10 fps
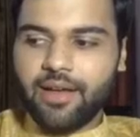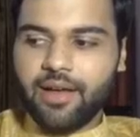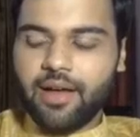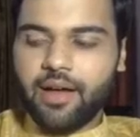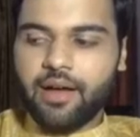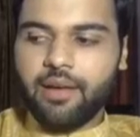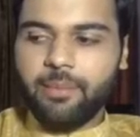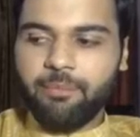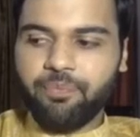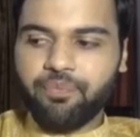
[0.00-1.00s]

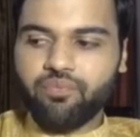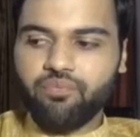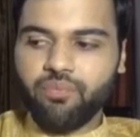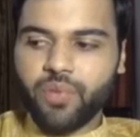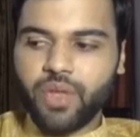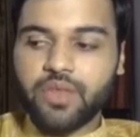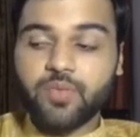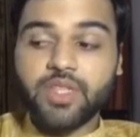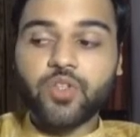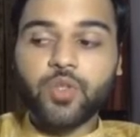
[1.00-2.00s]
um, it
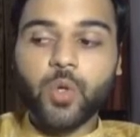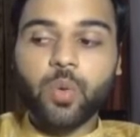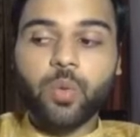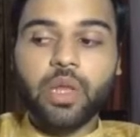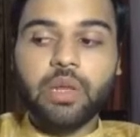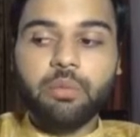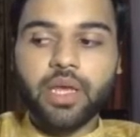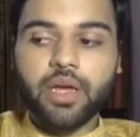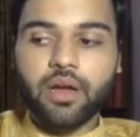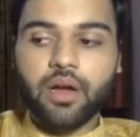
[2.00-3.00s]
was such an
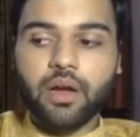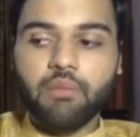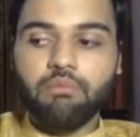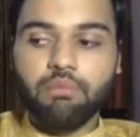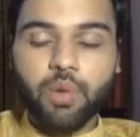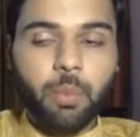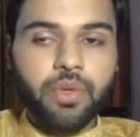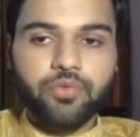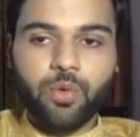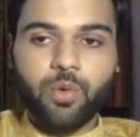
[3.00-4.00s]
overwhelming
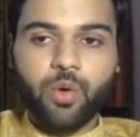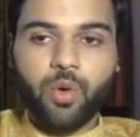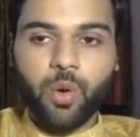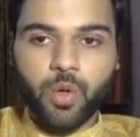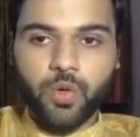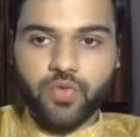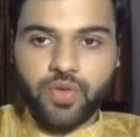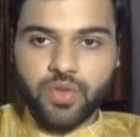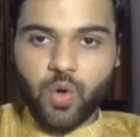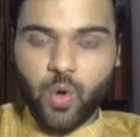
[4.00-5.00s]
moment for all of
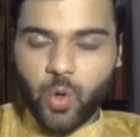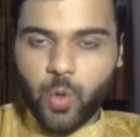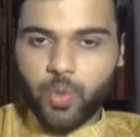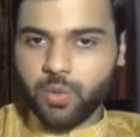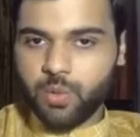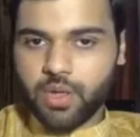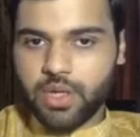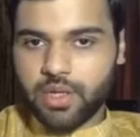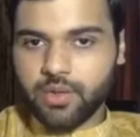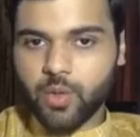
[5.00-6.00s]
us, all over the world.
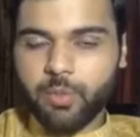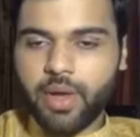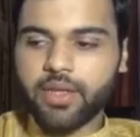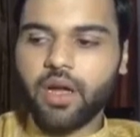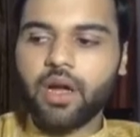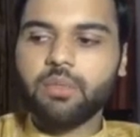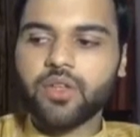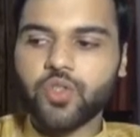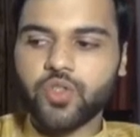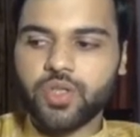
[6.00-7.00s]
And no matter how
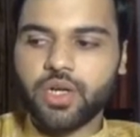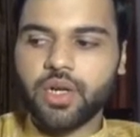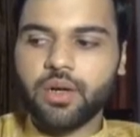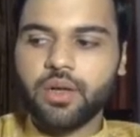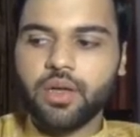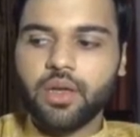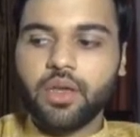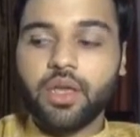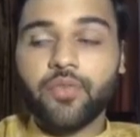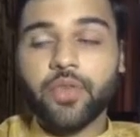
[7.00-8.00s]
much,
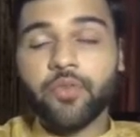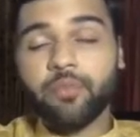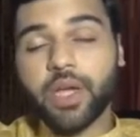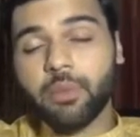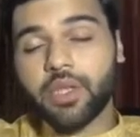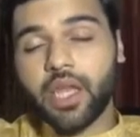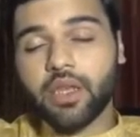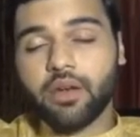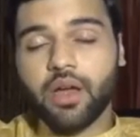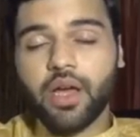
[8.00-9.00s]
if you've become an
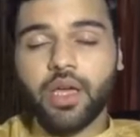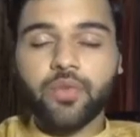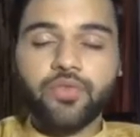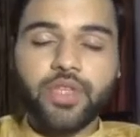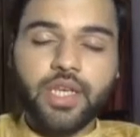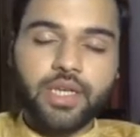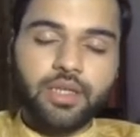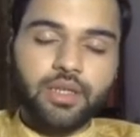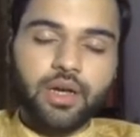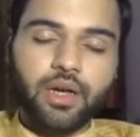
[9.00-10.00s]
NRI, you've
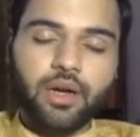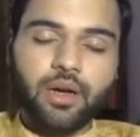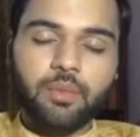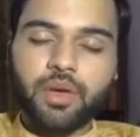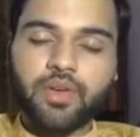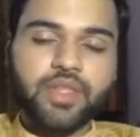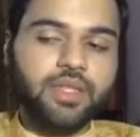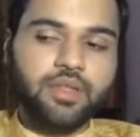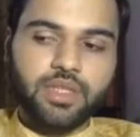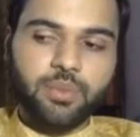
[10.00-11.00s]
taken a
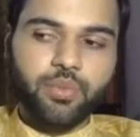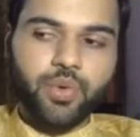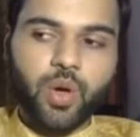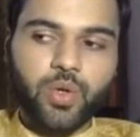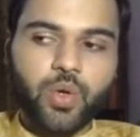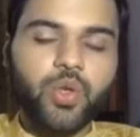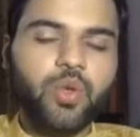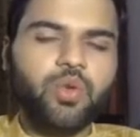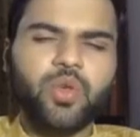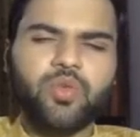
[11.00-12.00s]
residence abroad, or
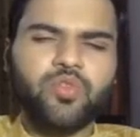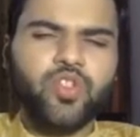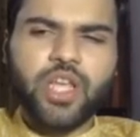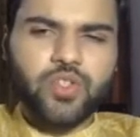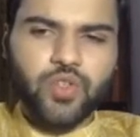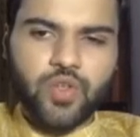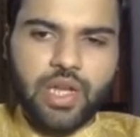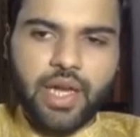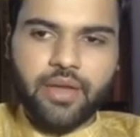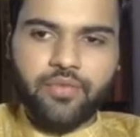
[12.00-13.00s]
you've changed your
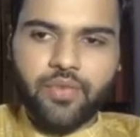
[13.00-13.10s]
life,